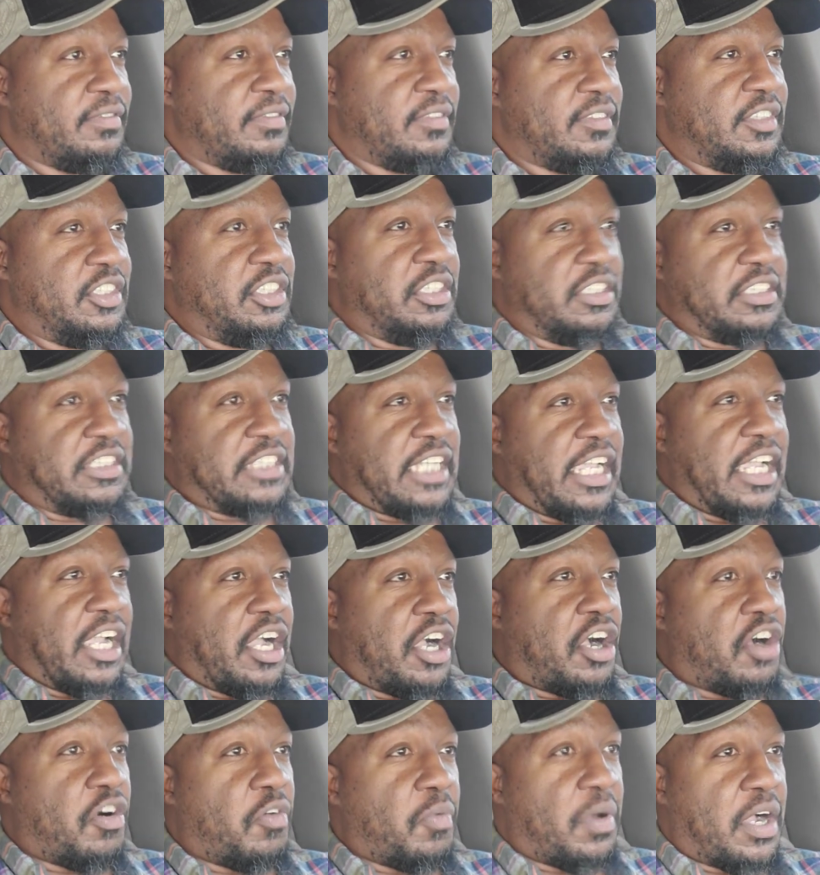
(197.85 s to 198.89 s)
You're gonna say,
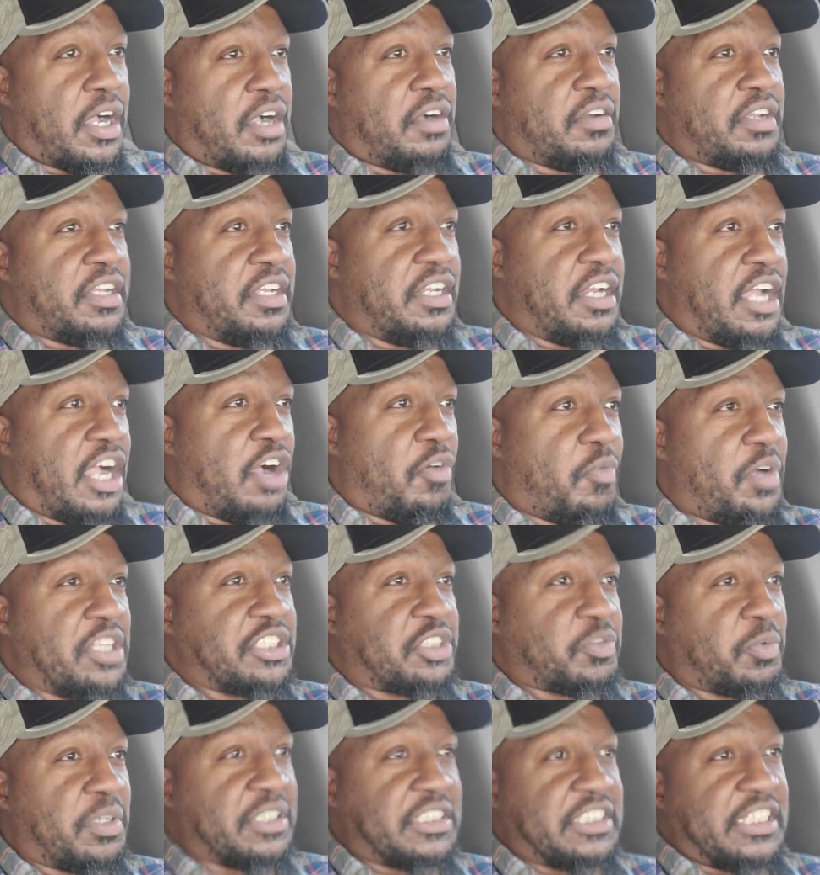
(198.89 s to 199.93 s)
oh, well, you know, I wish
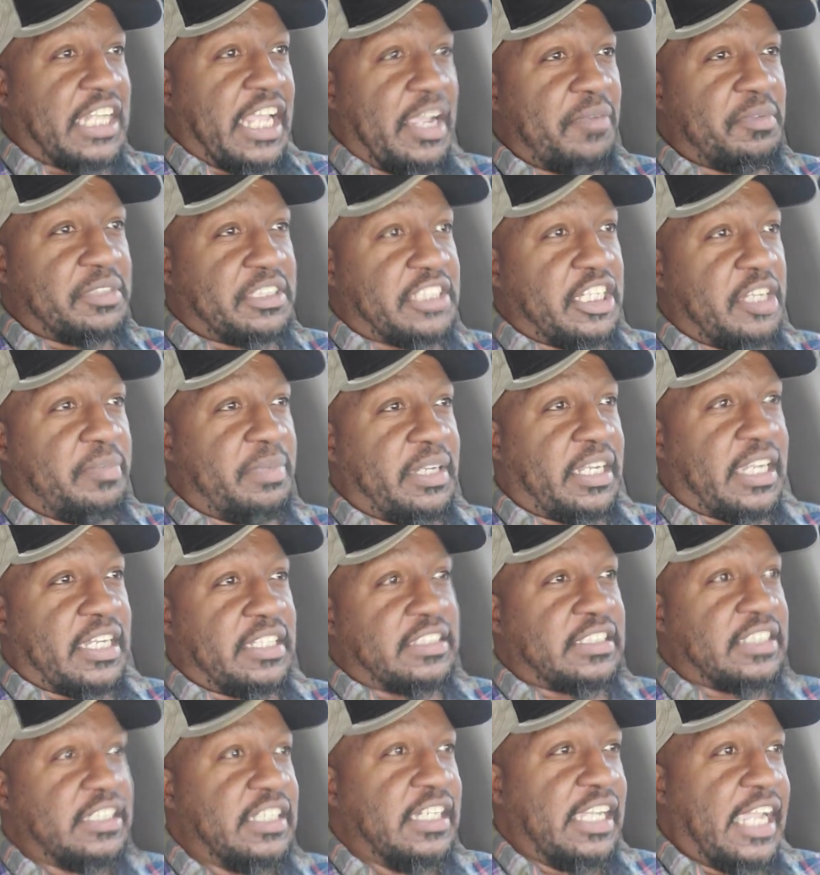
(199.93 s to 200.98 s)
what's his name was here because